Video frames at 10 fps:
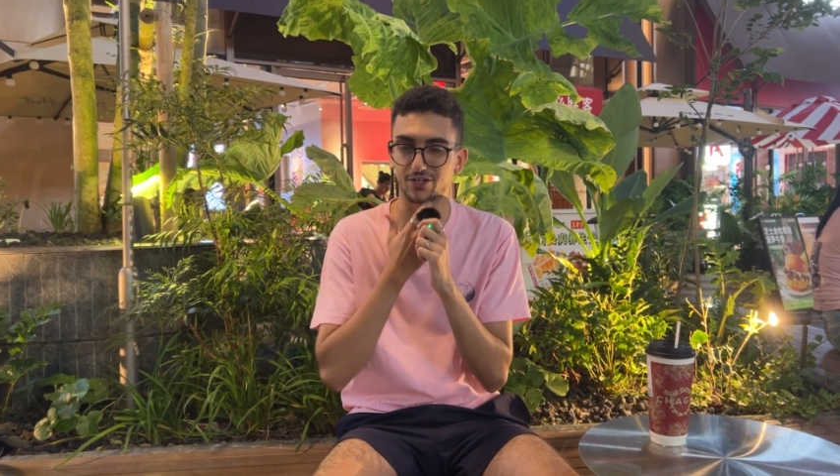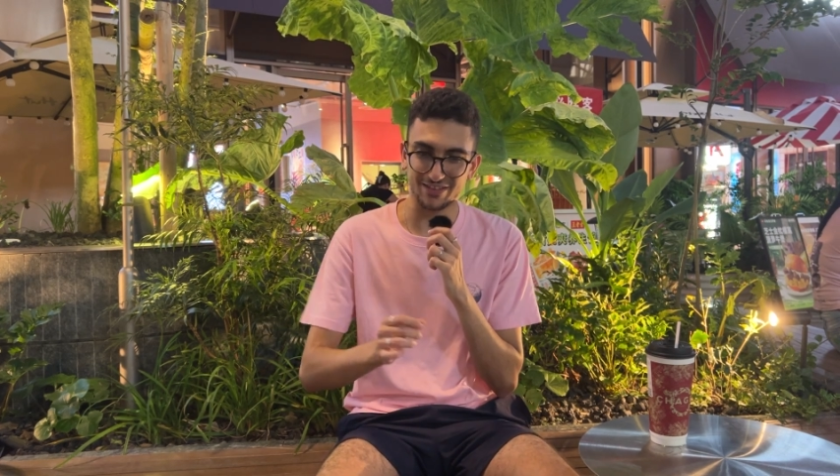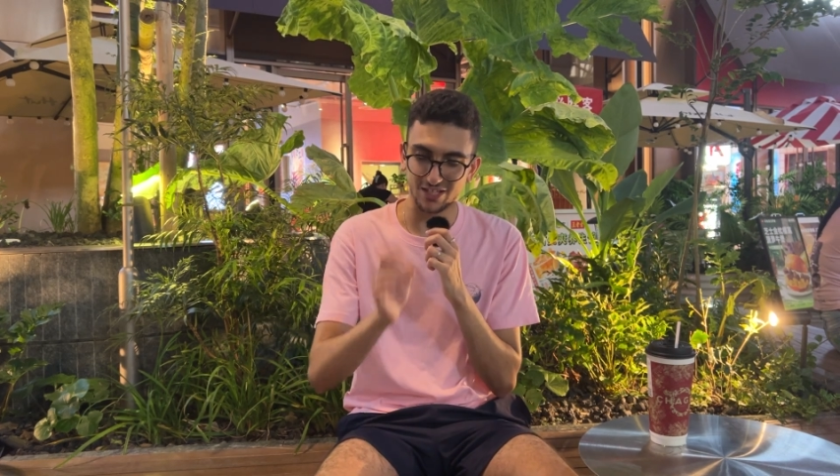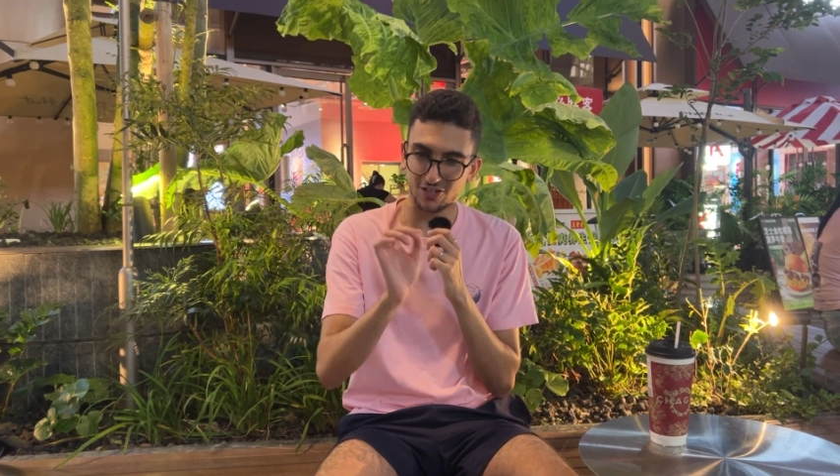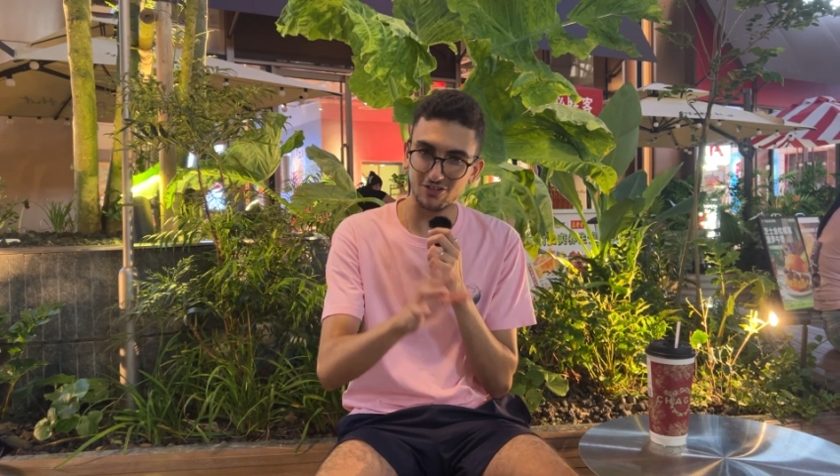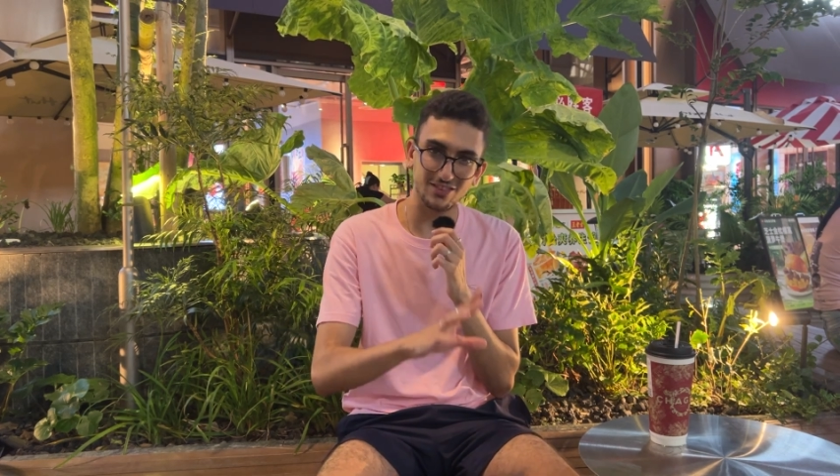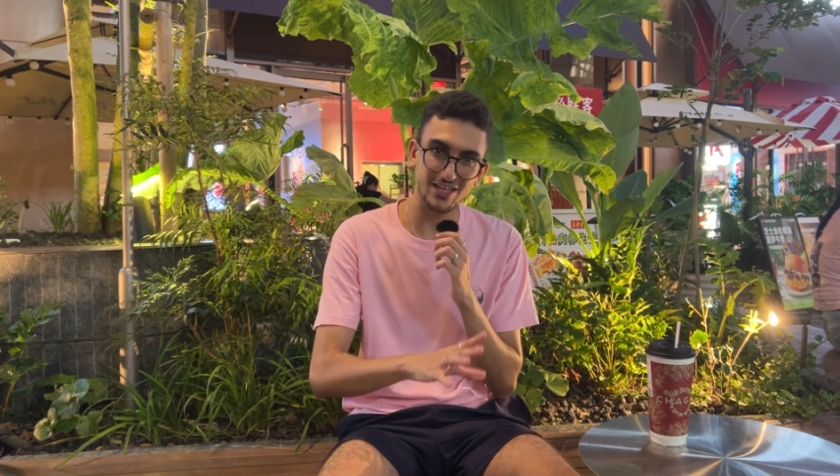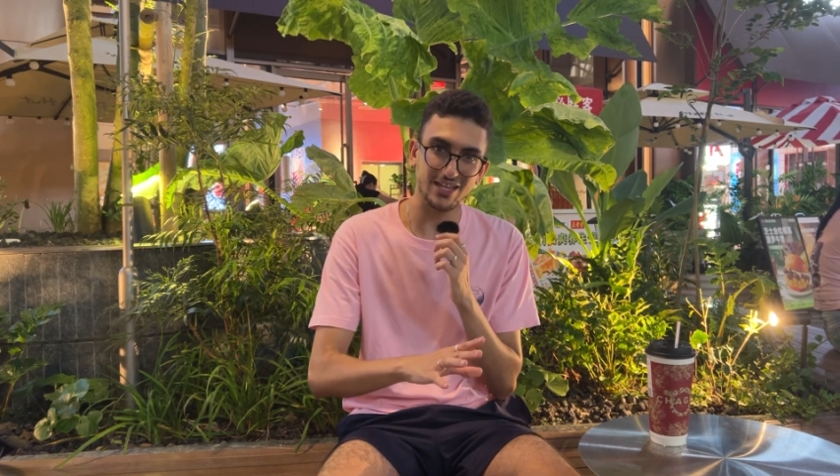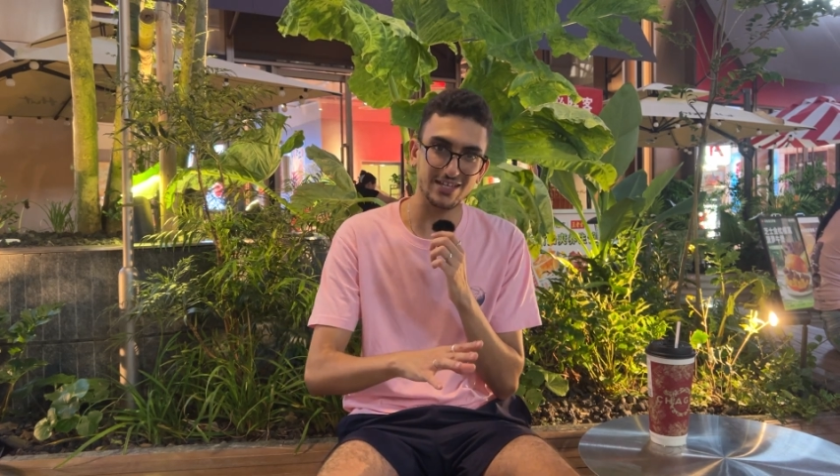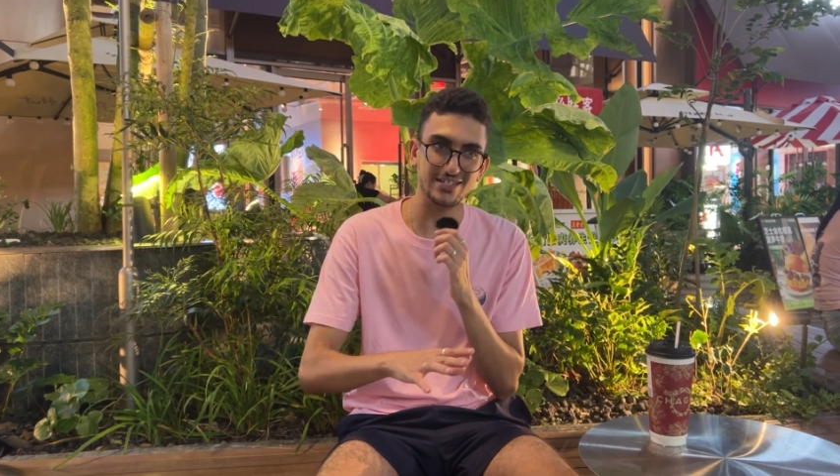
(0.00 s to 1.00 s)
But the good
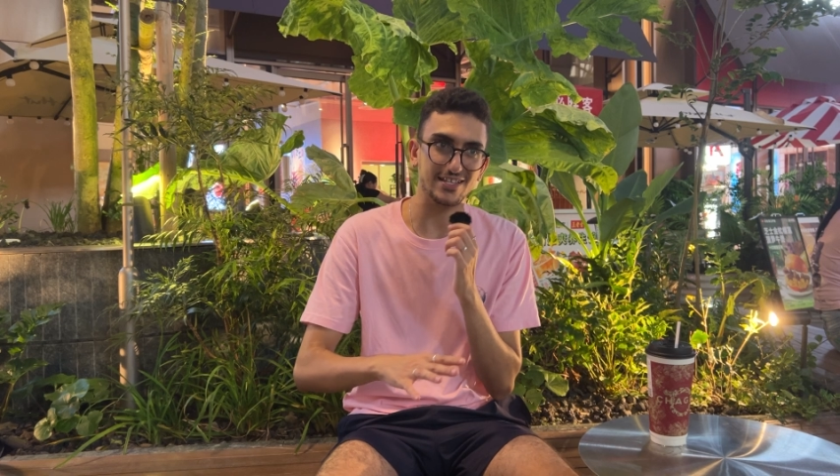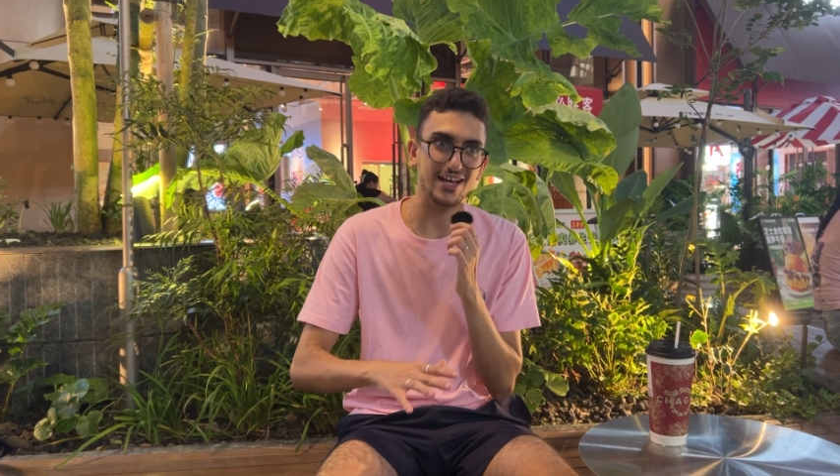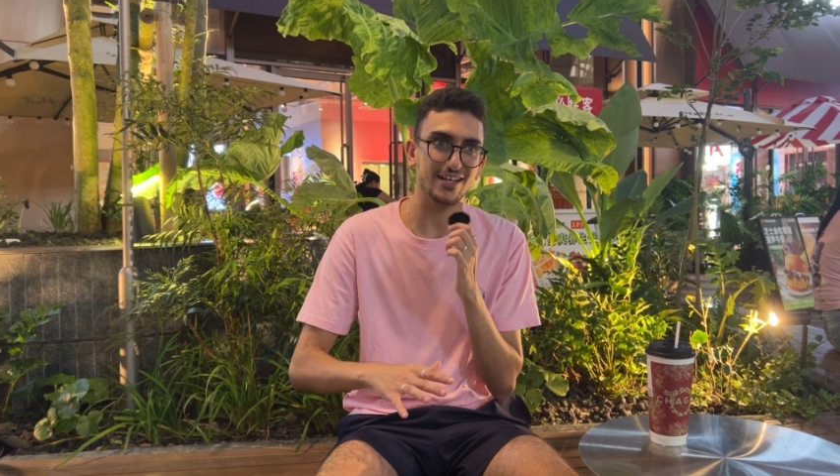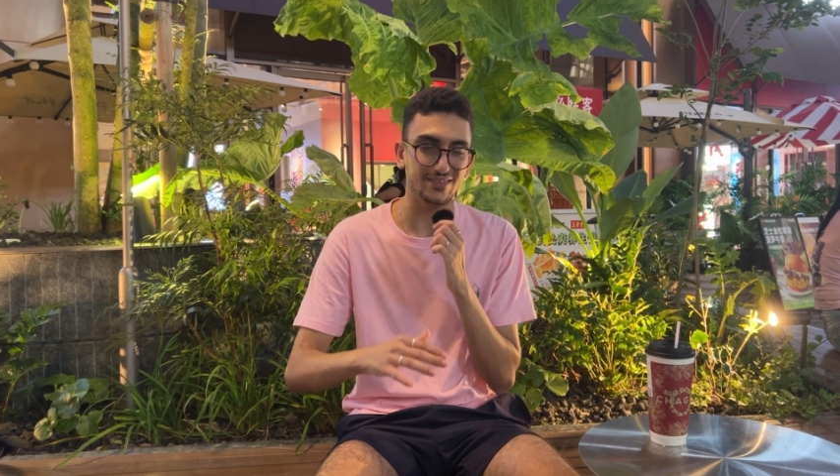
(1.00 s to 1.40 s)
thing is that